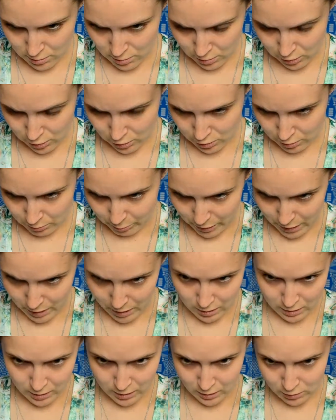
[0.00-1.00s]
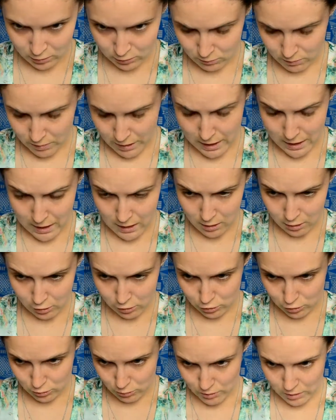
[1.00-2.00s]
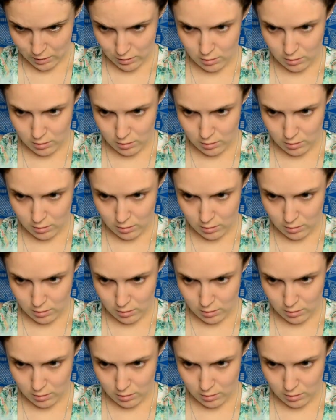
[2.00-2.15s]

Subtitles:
you know, behind your hair, because you want